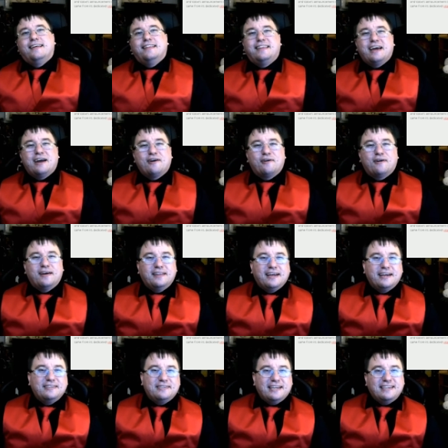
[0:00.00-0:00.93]

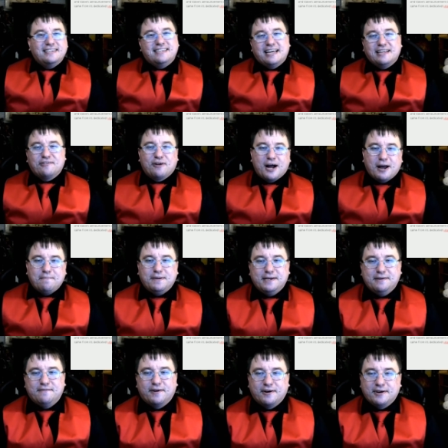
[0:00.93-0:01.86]
they tend to take their
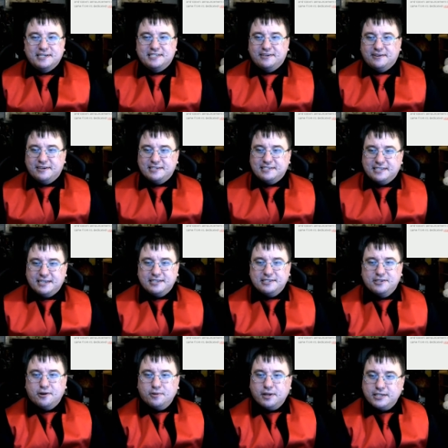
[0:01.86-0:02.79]
IP very
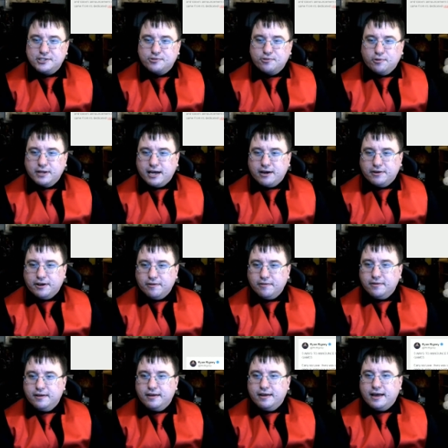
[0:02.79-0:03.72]
seriously. So let's scroll down
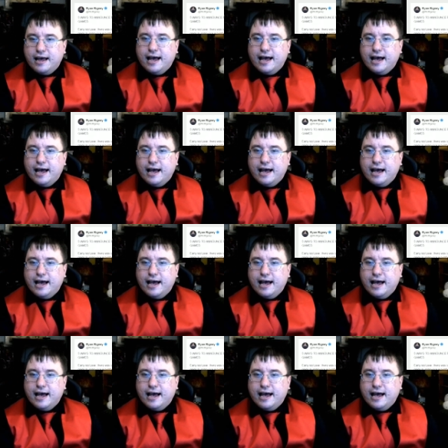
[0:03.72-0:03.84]
here.